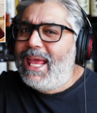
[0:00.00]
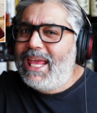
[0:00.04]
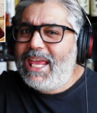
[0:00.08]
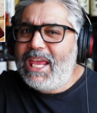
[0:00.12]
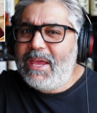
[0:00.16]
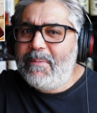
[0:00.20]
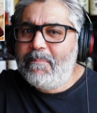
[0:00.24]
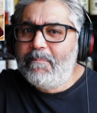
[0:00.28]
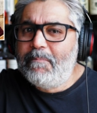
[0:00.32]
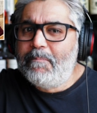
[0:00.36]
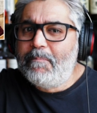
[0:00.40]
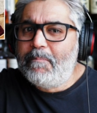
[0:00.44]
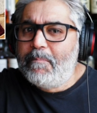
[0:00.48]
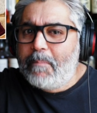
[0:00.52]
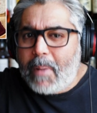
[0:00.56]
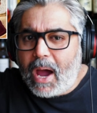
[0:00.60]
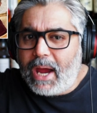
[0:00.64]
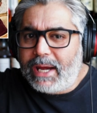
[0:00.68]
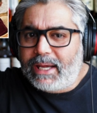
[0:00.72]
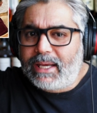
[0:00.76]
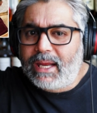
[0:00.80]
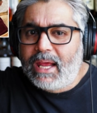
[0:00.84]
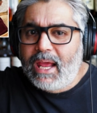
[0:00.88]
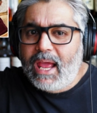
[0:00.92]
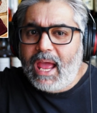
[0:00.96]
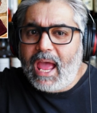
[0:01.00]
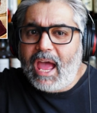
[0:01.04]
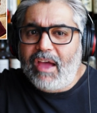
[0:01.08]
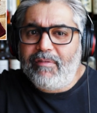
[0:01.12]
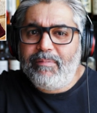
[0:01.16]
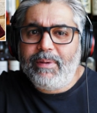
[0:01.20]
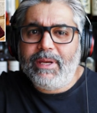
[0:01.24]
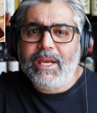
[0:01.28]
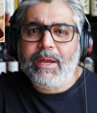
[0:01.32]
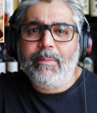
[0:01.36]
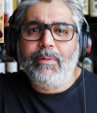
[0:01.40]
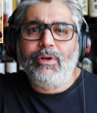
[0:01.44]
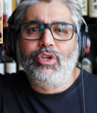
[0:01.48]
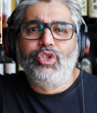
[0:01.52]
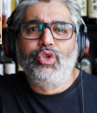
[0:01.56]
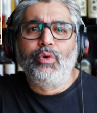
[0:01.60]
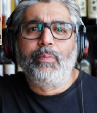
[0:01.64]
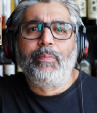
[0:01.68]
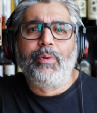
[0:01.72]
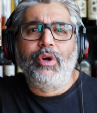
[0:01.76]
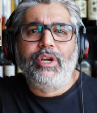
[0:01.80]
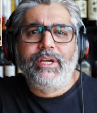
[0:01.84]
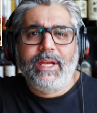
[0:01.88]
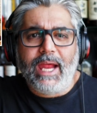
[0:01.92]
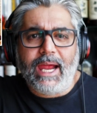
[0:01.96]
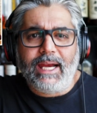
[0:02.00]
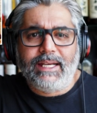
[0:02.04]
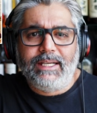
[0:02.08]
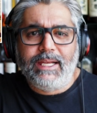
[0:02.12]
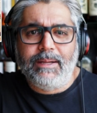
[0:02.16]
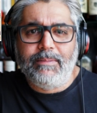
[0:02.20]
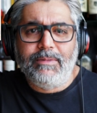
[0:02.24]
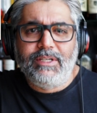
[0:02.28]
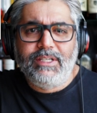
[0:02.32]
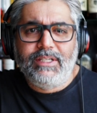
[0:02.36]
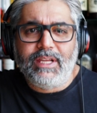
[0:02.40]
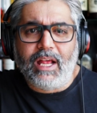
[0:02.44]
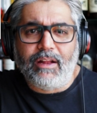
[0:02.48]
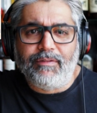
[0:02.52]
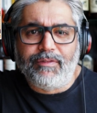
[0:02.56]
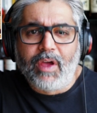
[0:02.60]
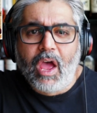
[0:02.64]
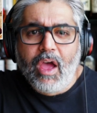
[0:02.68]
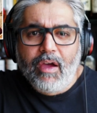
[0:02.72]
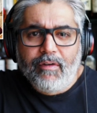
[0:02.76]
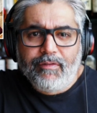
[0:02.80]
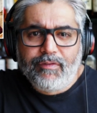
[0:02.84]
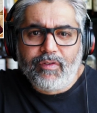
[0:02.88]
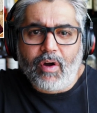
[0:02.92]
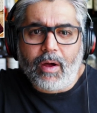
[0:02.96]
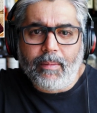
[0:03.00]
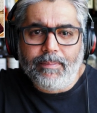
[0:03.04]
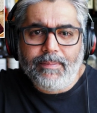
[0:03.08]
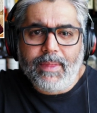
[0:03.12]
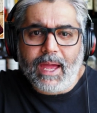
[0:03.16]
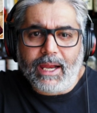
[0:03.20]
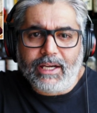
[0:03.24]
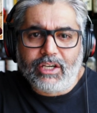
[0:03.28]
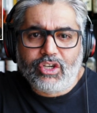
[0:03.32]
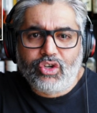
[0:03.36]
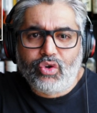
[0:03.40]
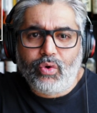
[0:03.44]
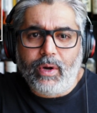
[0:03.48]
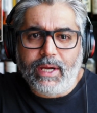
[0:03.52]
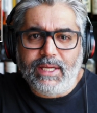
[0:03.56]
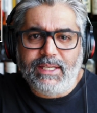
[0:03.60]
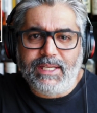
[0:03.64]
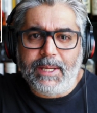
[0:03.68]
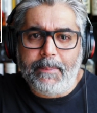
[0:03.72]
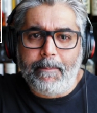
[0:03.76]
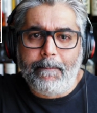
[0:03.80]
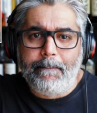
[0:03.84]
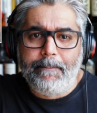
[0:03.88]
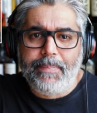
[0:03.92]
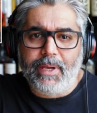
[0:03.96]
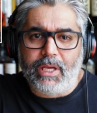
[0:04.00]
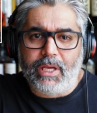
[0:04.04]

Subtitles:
he might have been able to protect himself from that crazy b****.